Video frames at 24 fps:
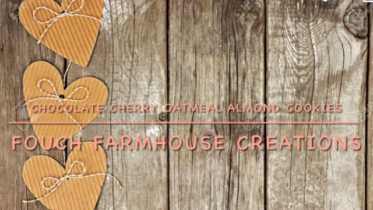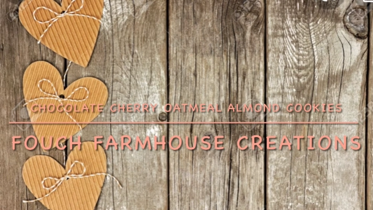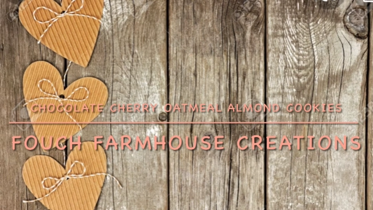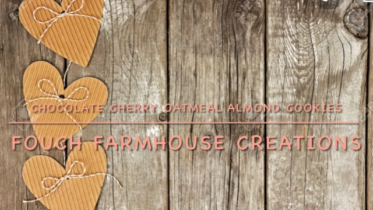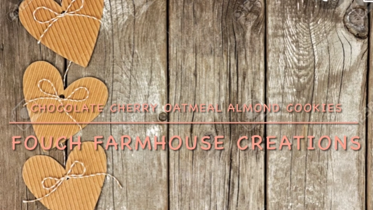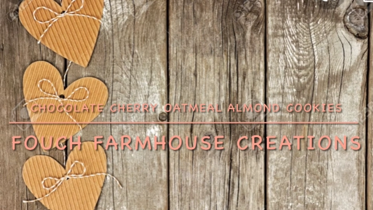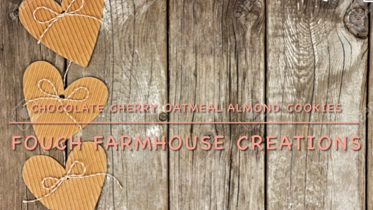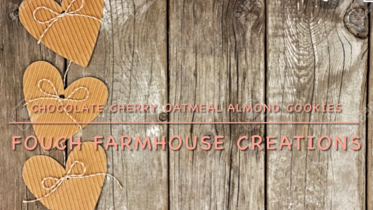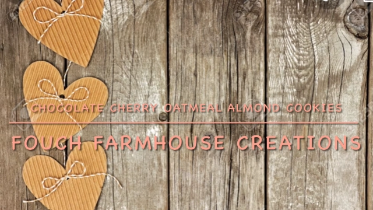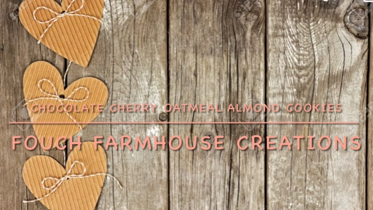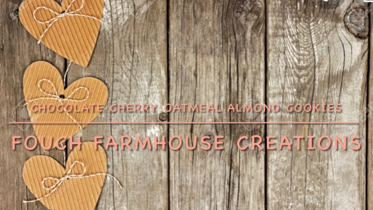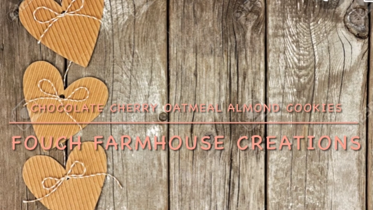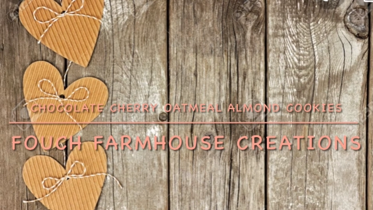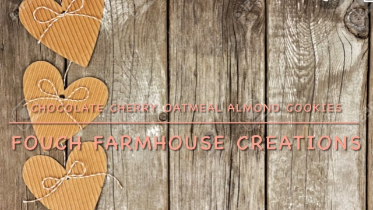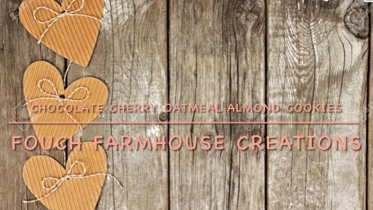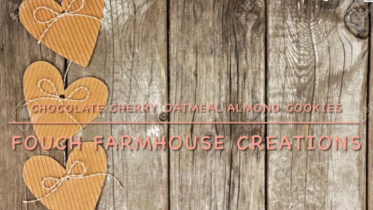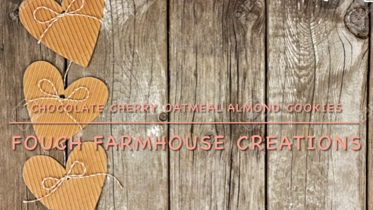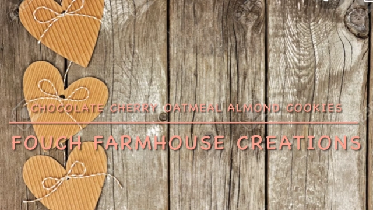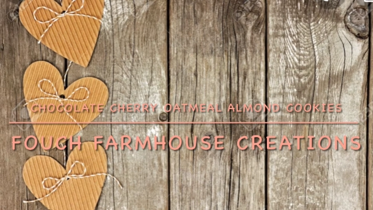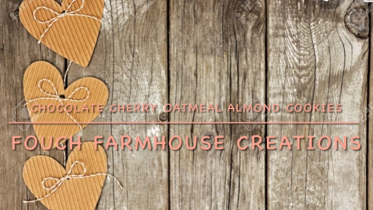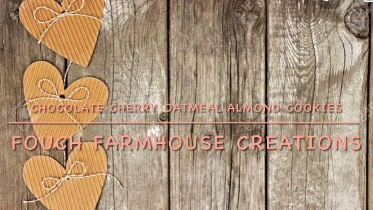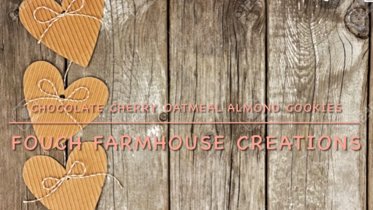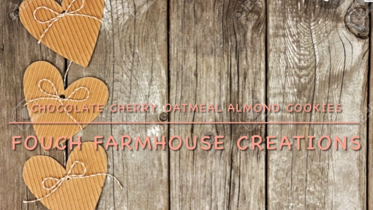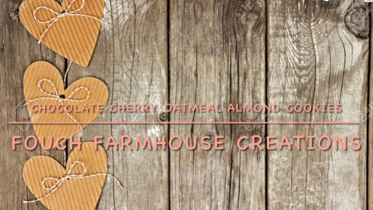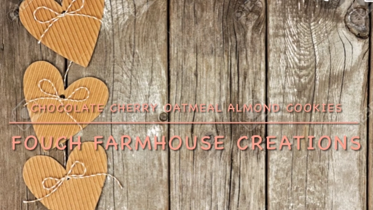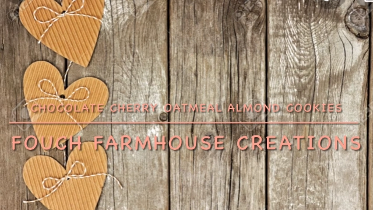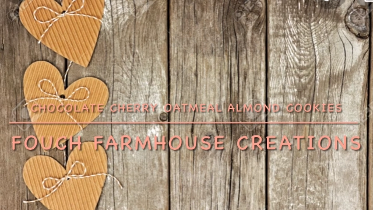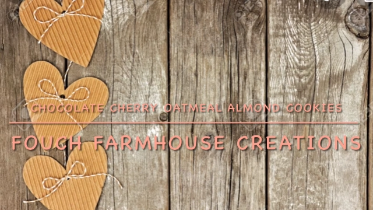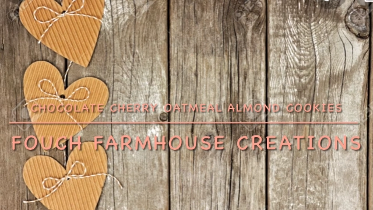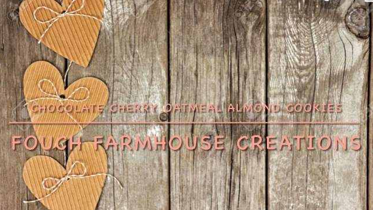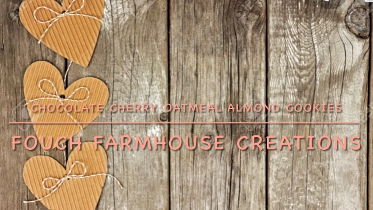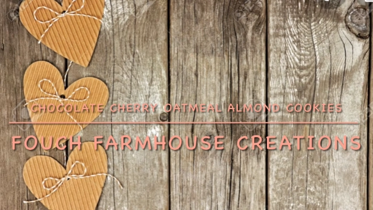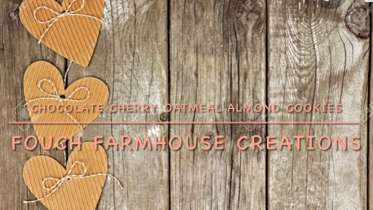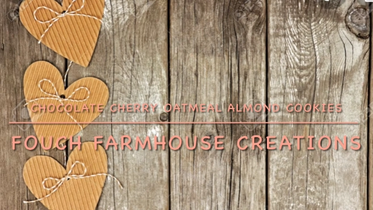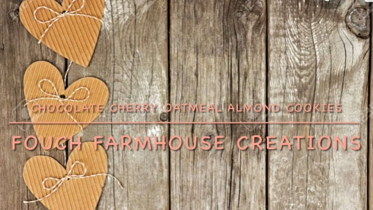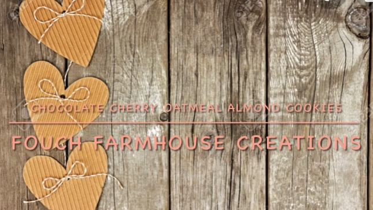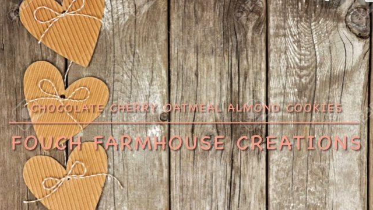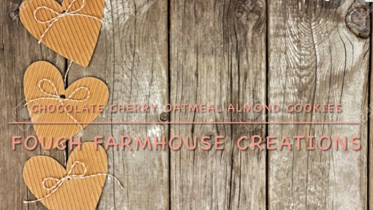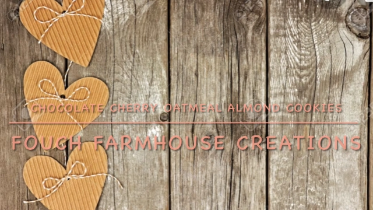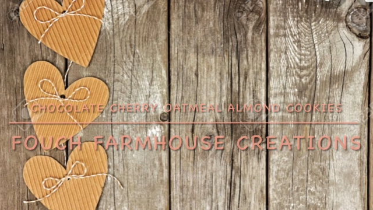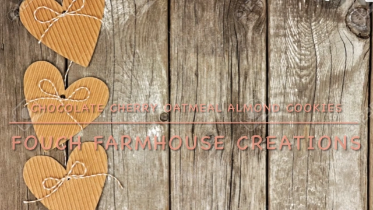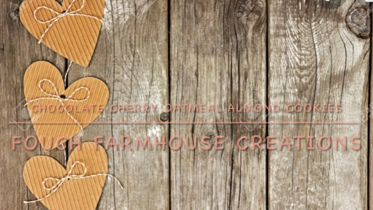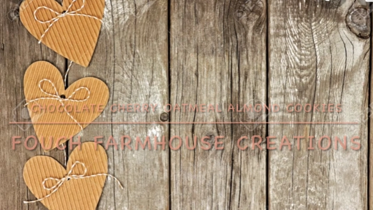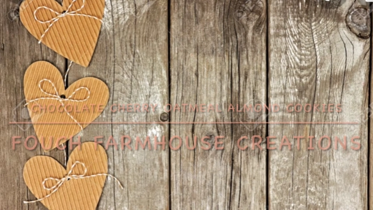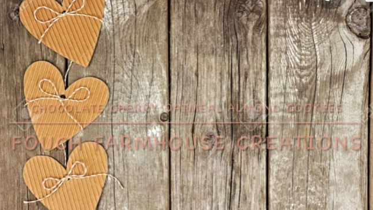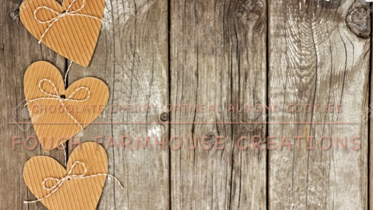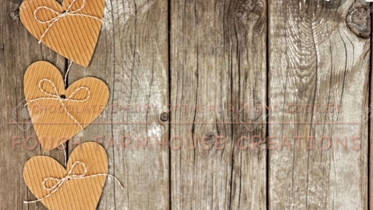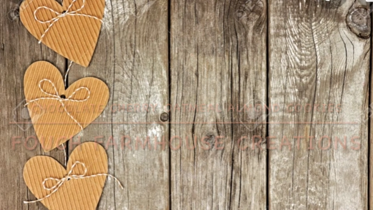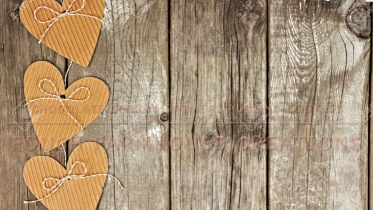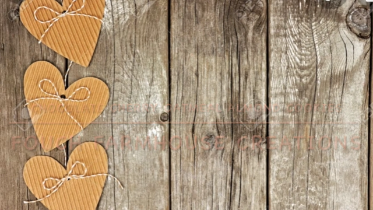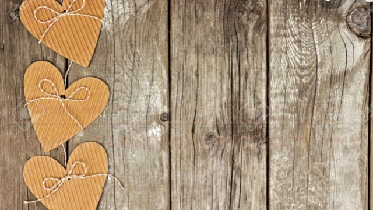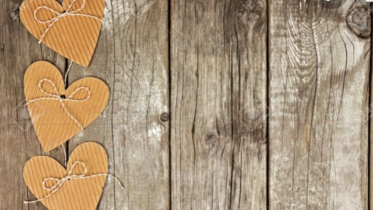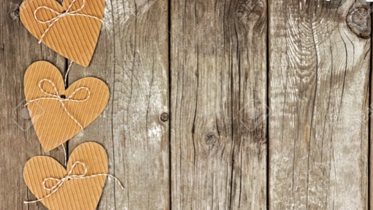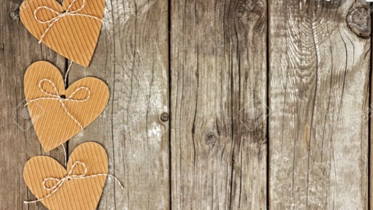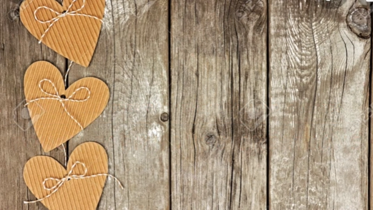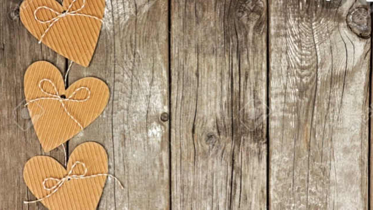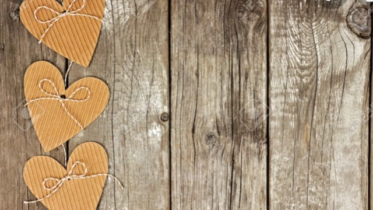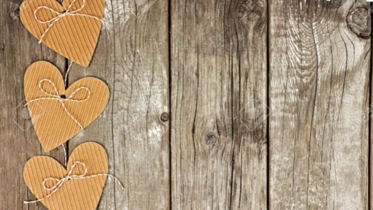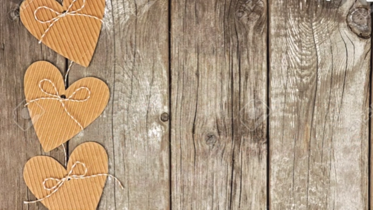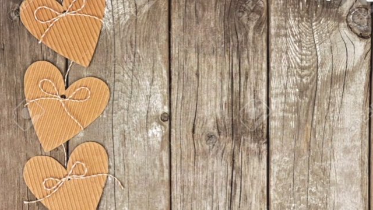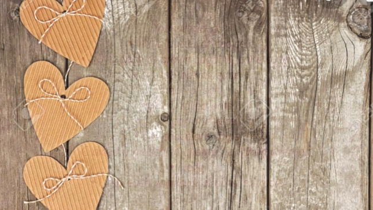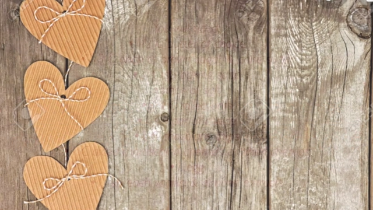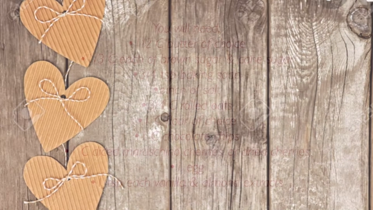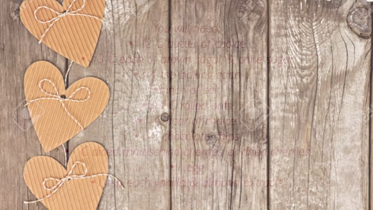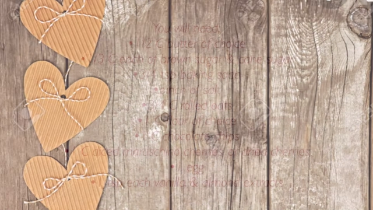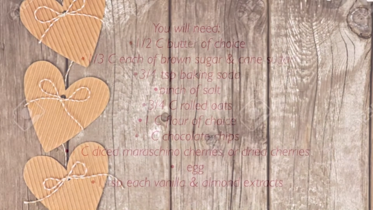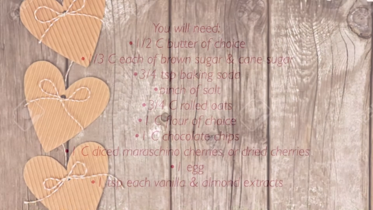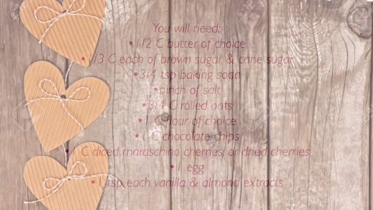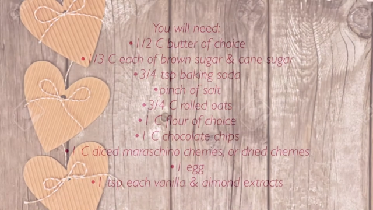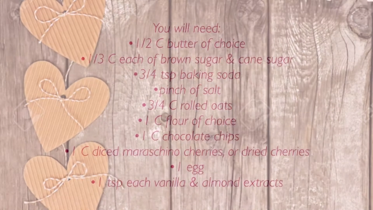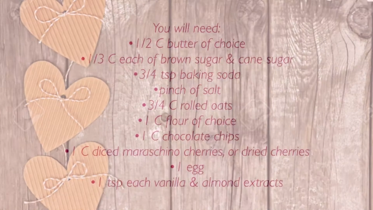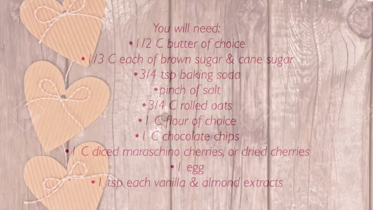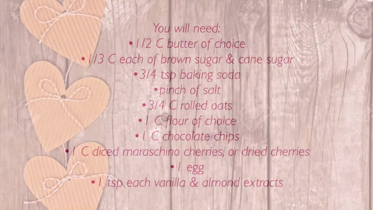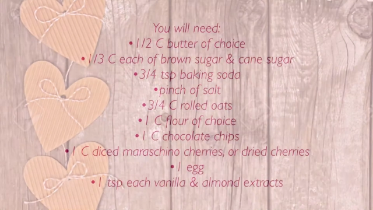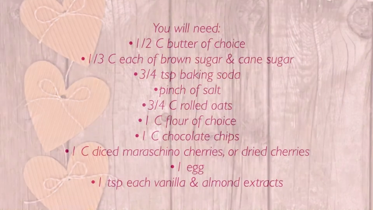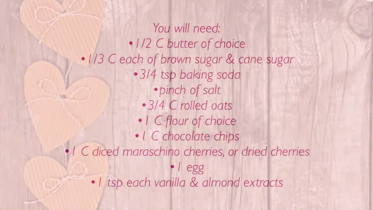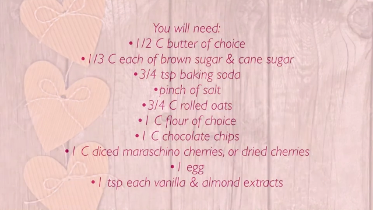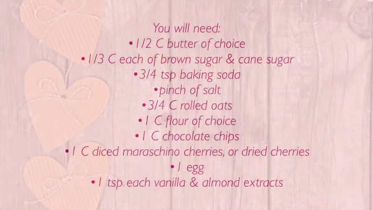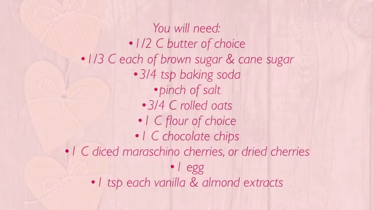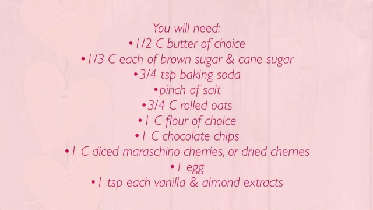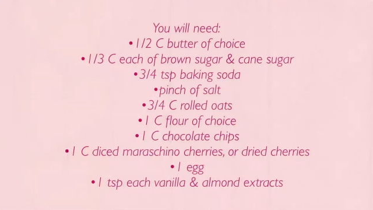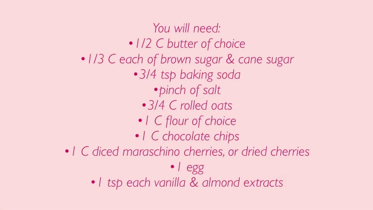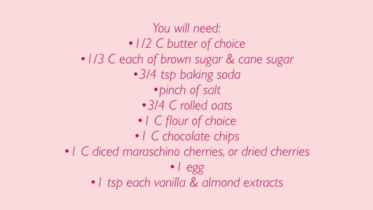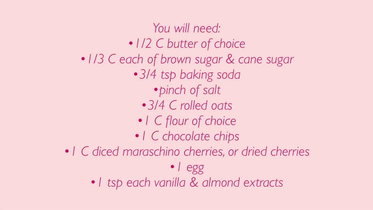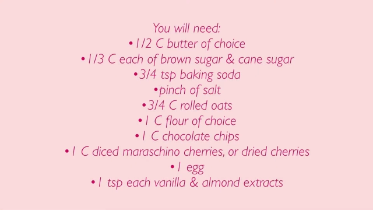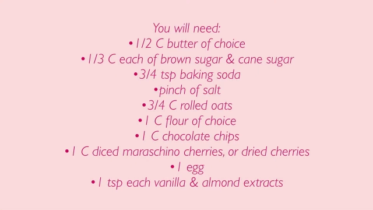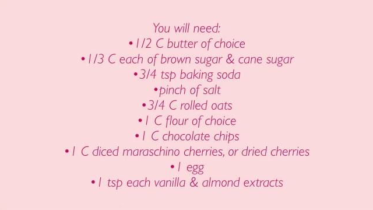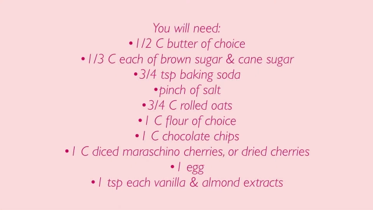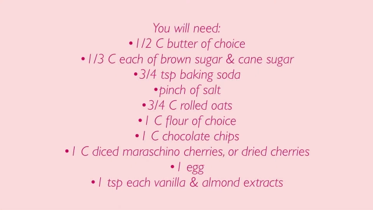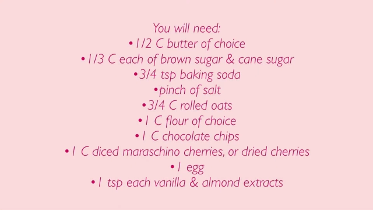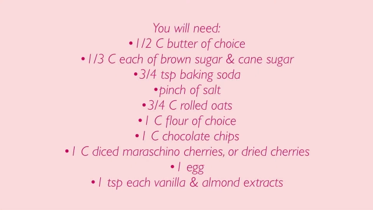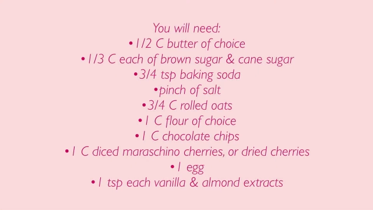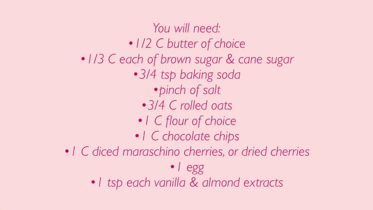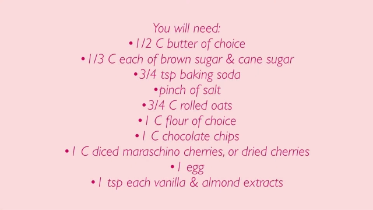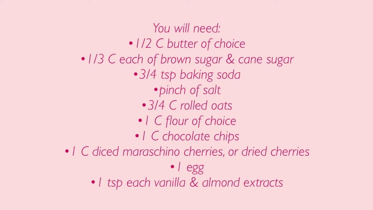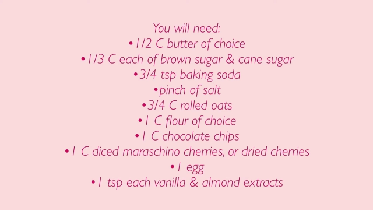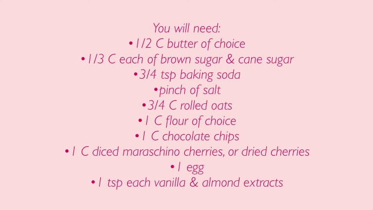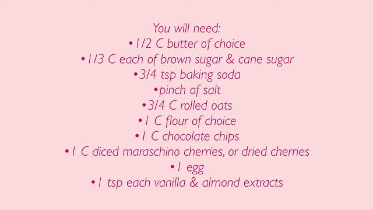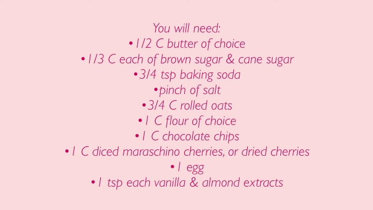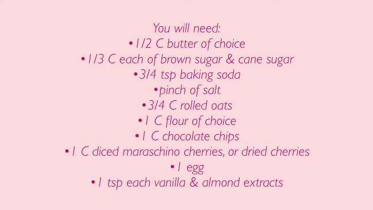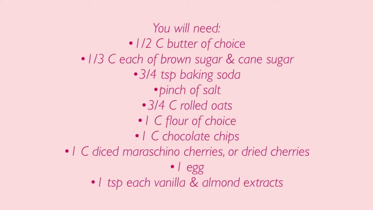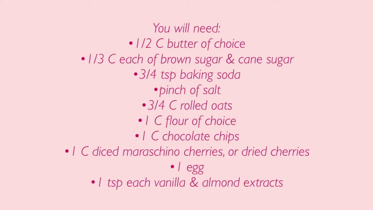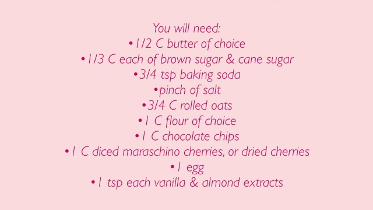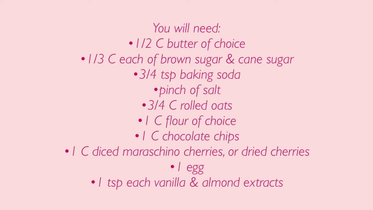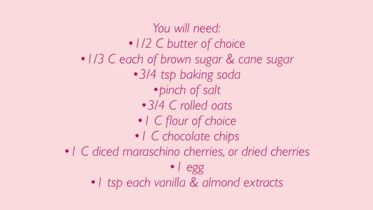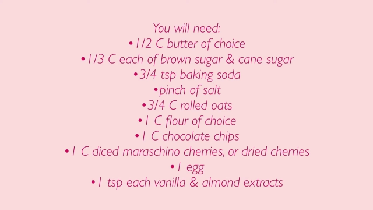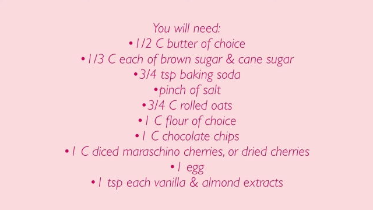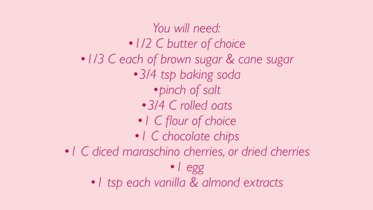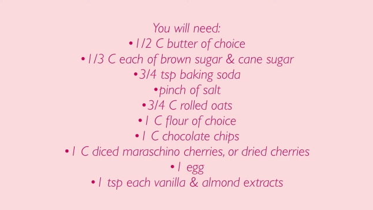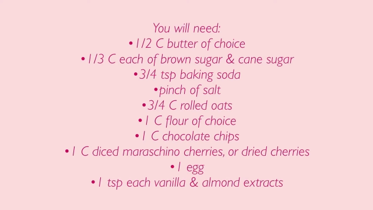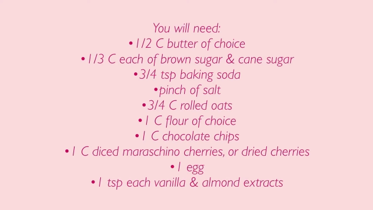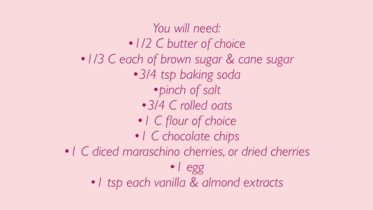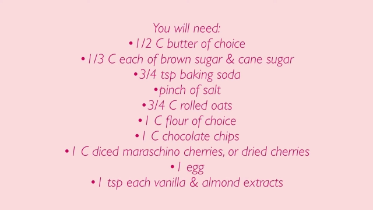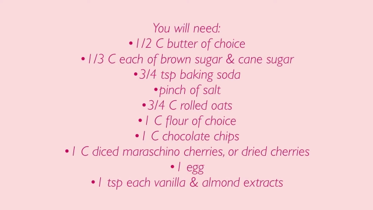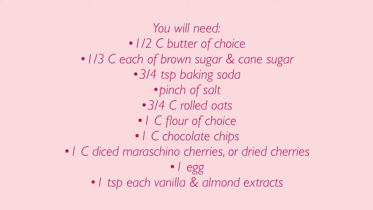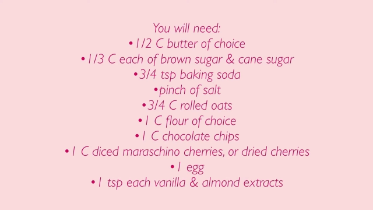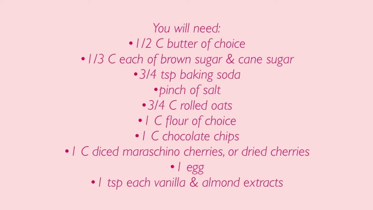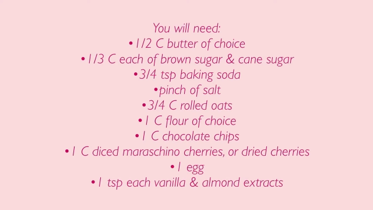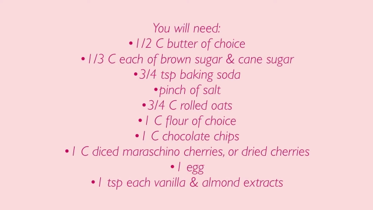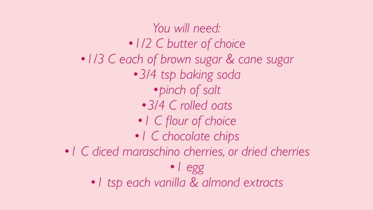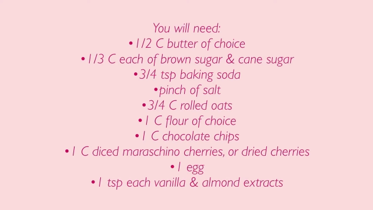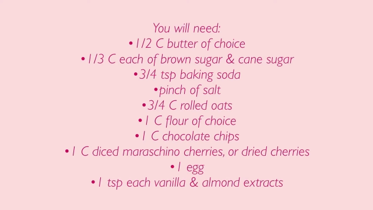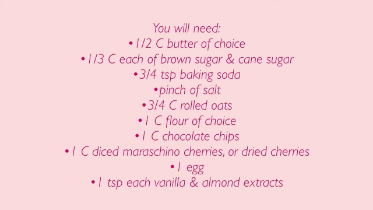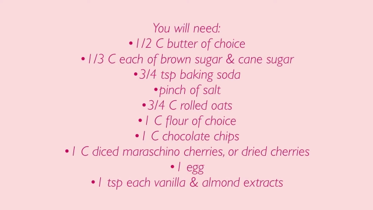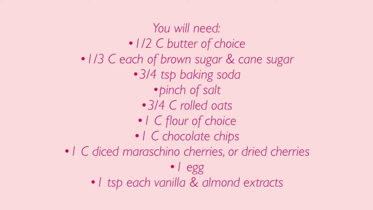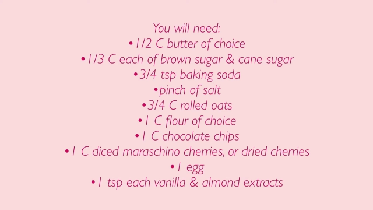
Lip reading: [unreadable: no face in view]